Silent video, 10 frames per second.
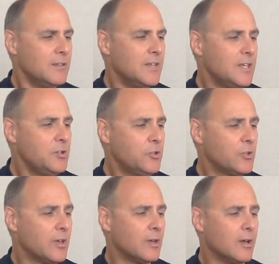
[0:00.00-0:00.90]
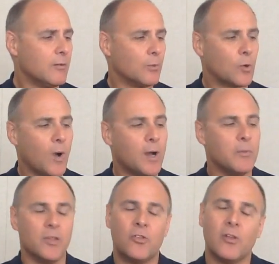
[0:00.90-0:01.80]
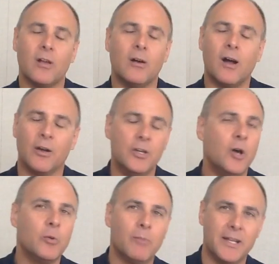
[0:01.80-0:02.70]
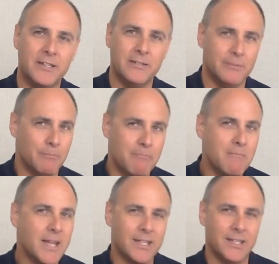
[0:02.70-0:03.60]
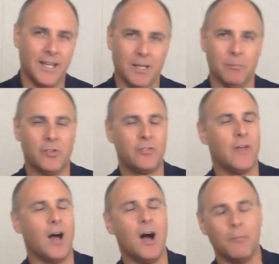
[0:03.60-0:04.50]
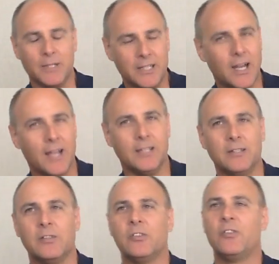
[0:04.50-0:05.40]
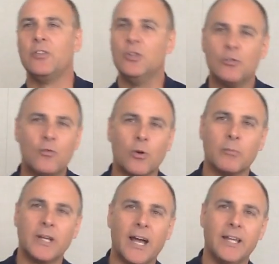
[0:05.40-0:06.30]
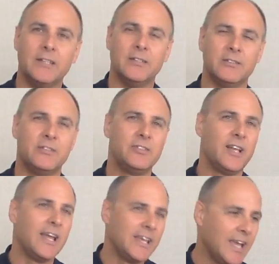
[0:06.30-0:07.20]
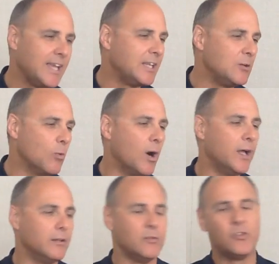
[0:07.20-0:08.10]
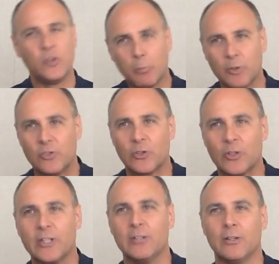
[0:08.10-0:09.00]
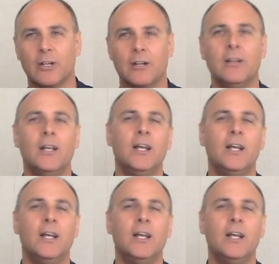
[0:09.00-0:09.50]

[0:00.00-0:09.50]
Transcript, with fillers: These requirements are known by many names, the Omni Guidance, Uniform Guidance, A81, Super Circular.